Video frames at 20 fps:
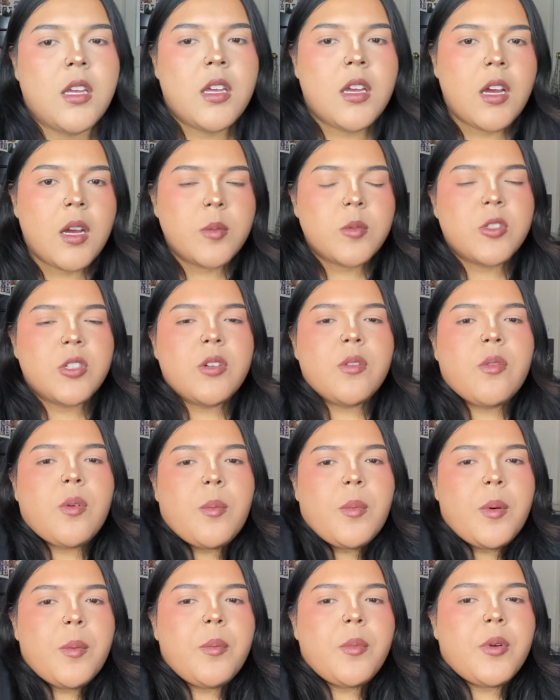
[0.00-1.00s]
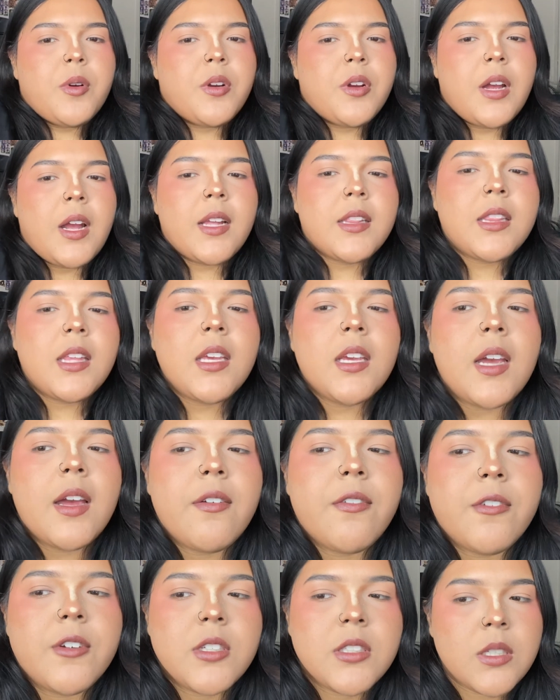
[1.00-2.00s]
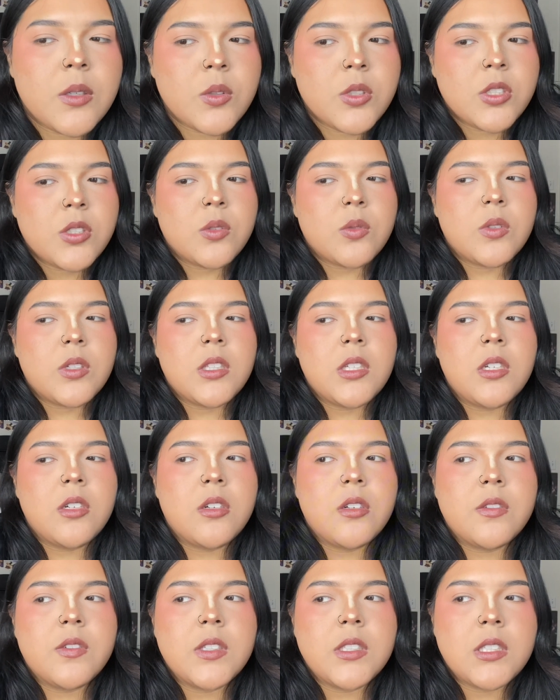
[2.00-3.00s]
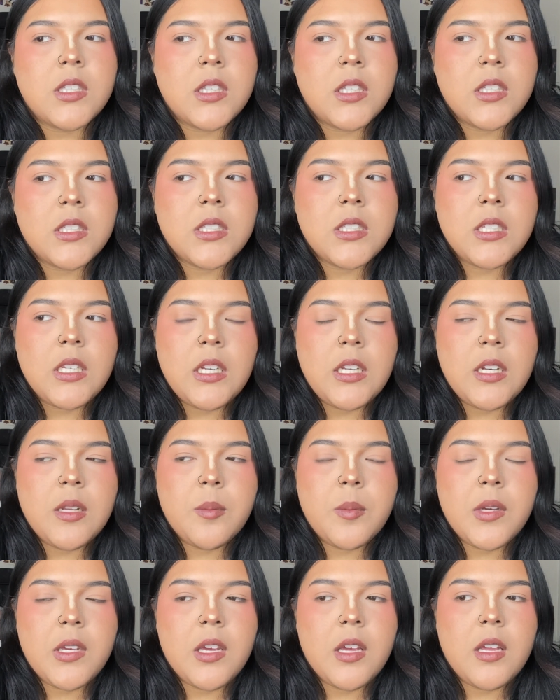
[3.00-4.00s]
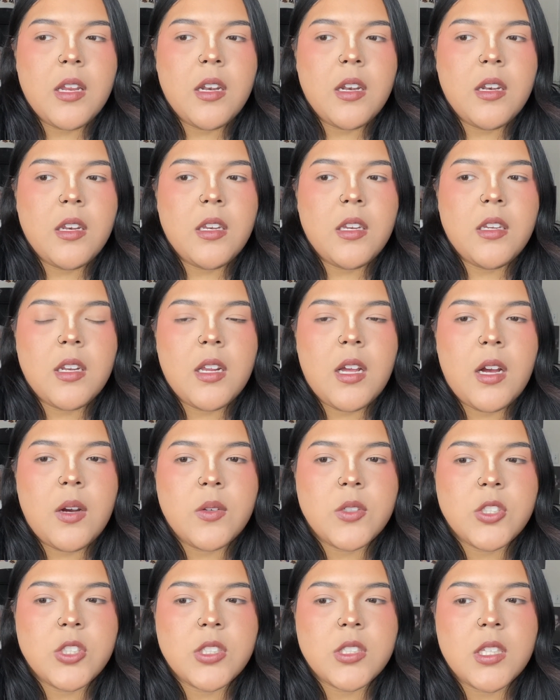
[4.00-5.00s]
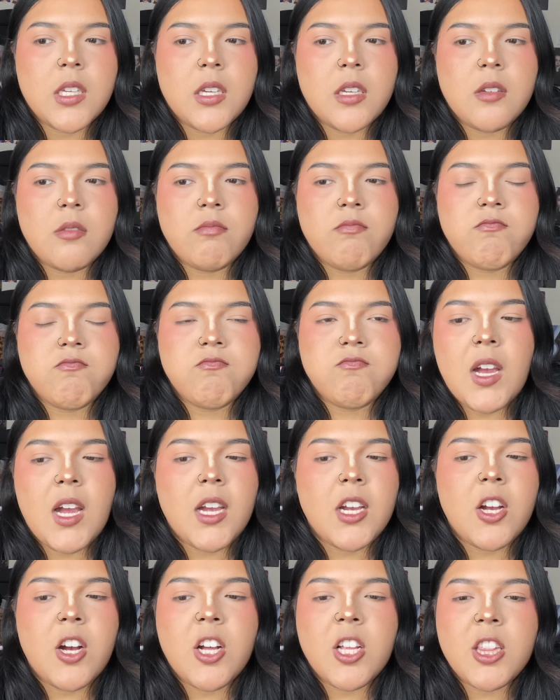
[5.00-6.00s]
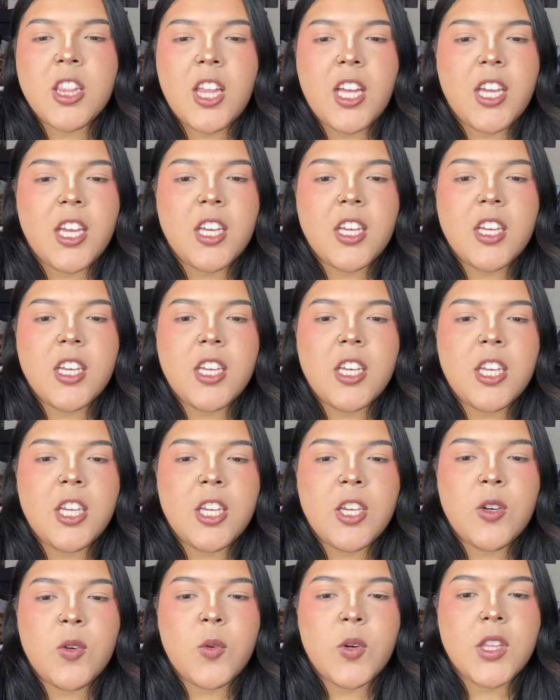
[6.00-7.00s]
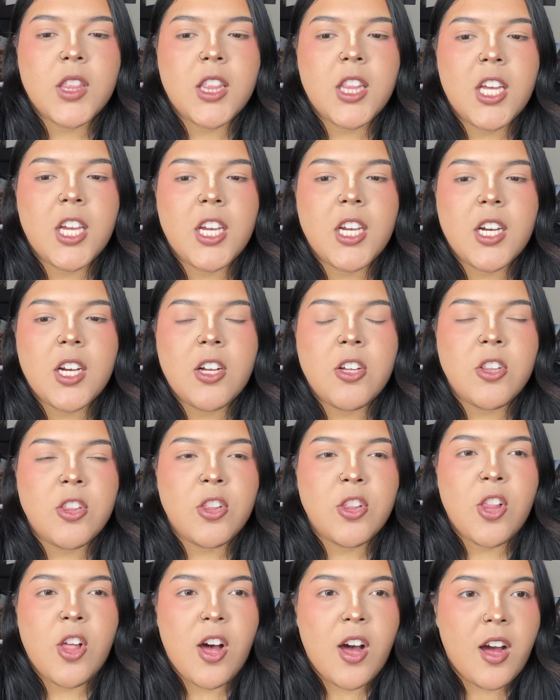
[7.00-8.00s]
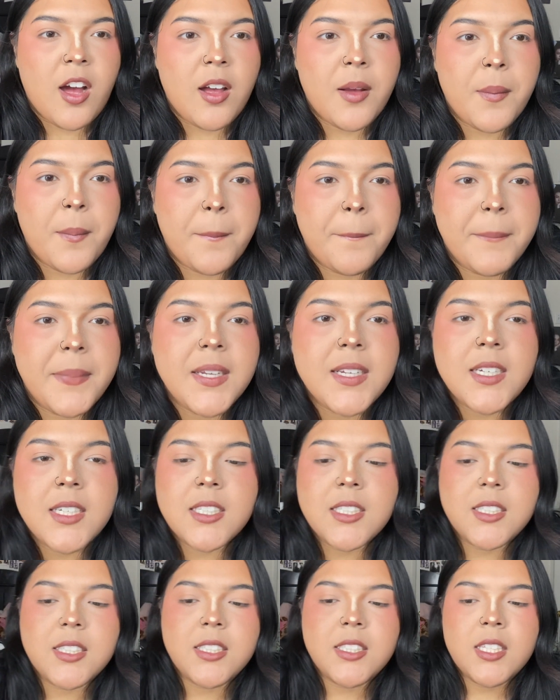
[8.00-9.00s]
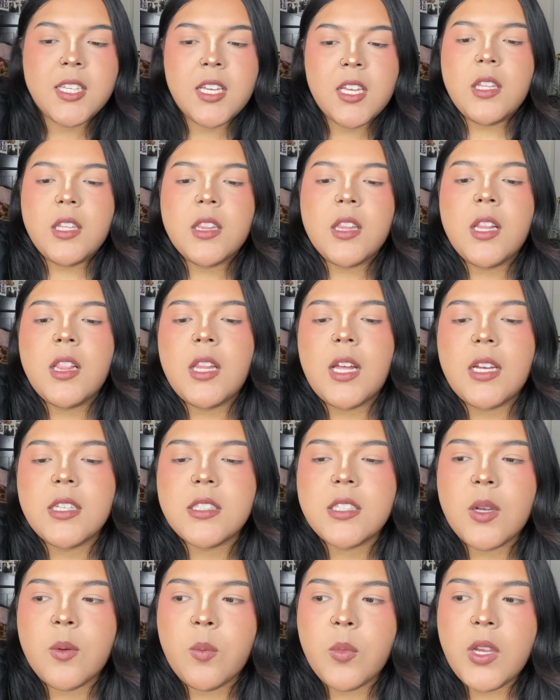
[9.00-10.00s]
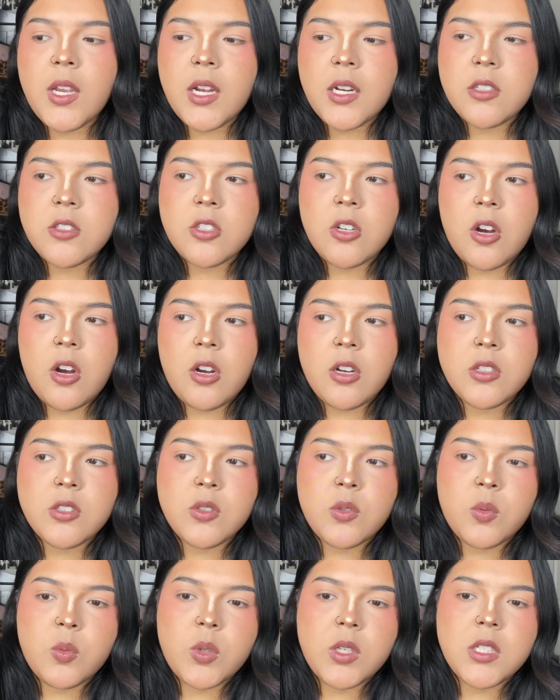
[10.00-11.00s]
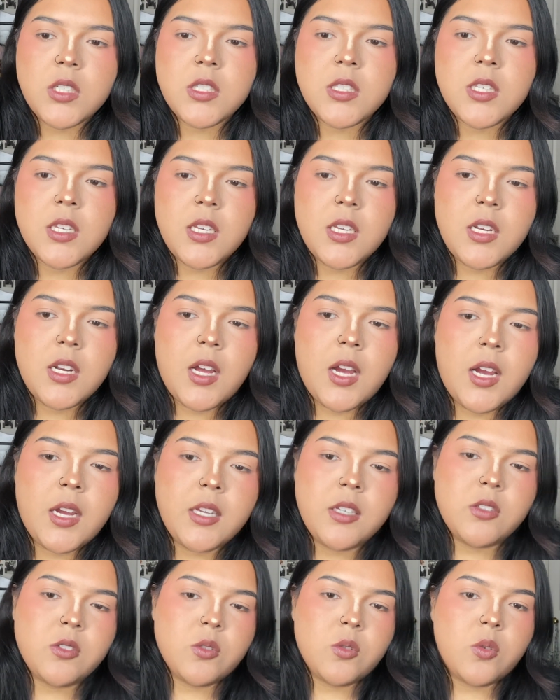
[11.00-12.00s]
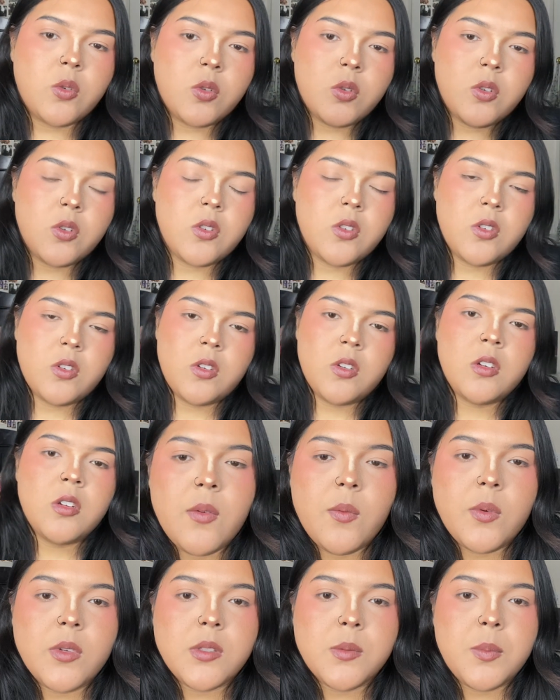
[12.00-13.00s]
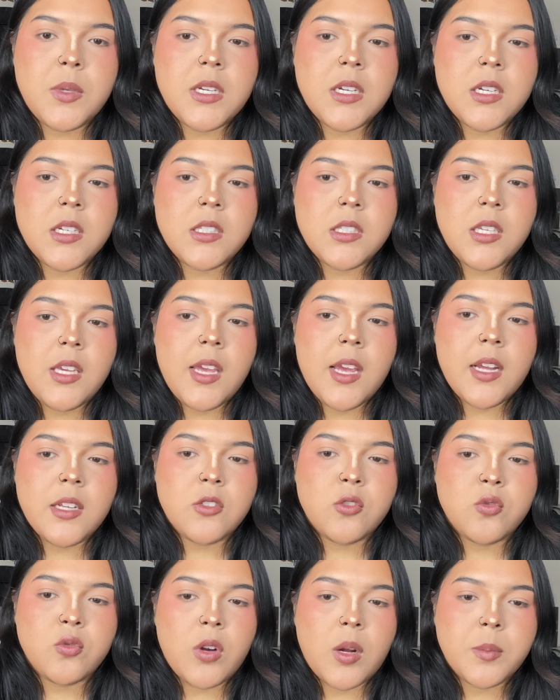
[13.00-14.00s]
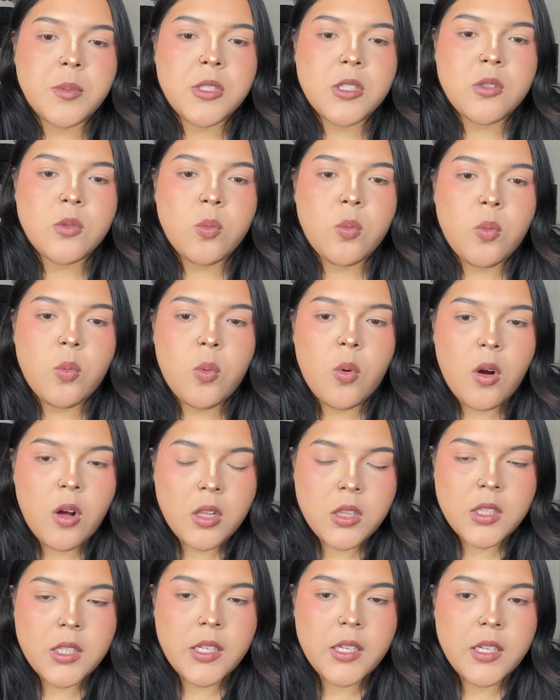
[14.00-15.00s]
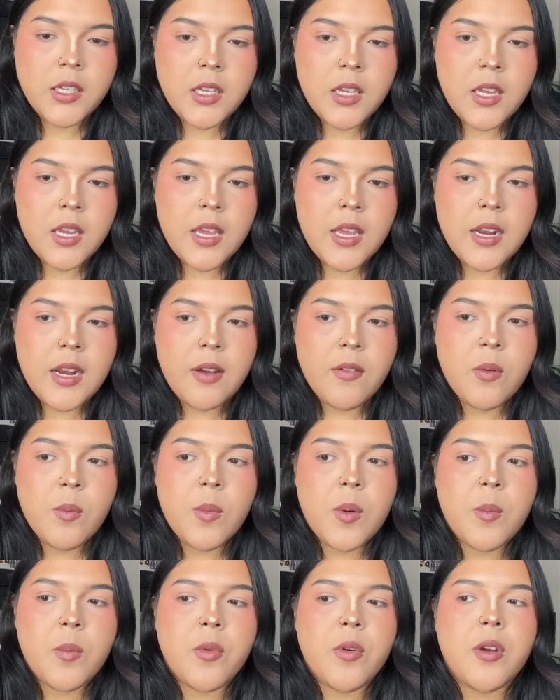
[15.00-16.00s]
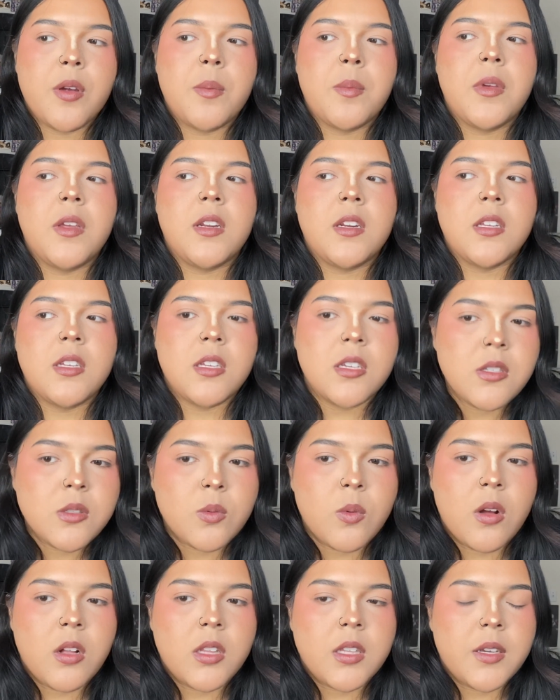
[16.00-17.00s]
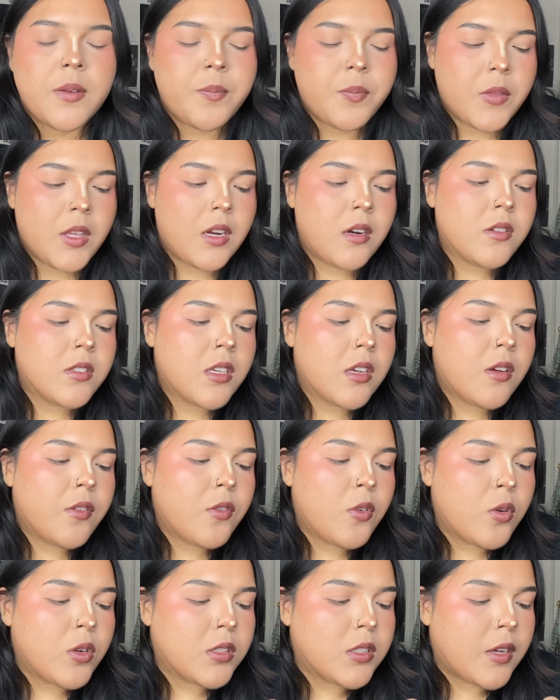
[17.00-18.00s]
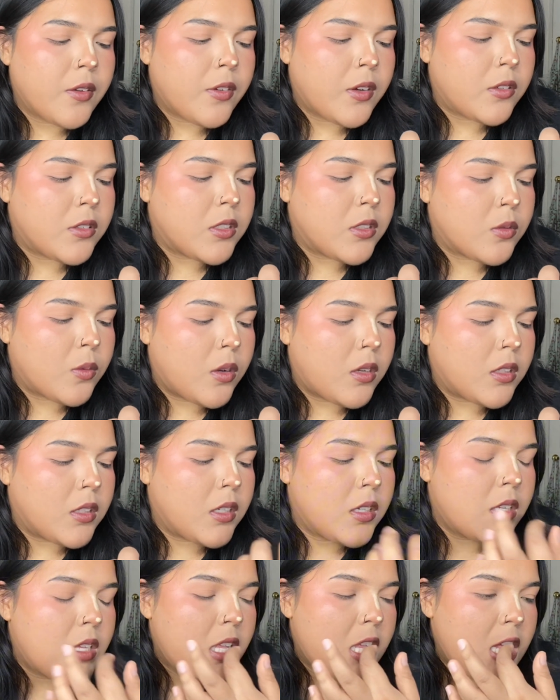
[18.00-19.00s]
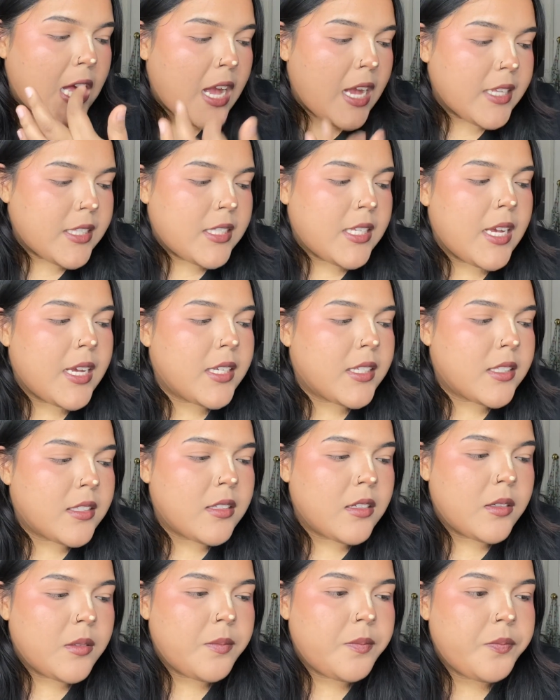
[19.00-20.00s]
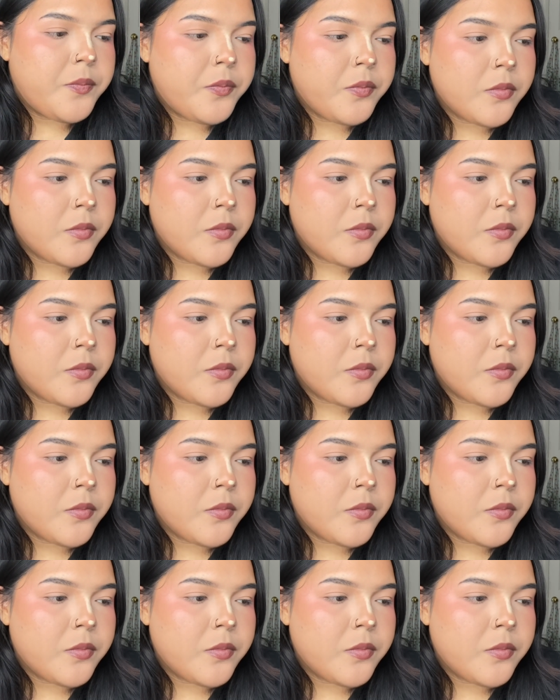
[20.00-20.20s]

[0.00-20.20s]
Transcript: I'm trying to remember. I think at first I was just really nervous, and then seeing him again, I was just like, I got like hit with like a lot, because I think the last time we had talked was in high school. It was because he had dropped his wallet, and I remember it being his wallet, and I was like, of course I found his wallet. I text him.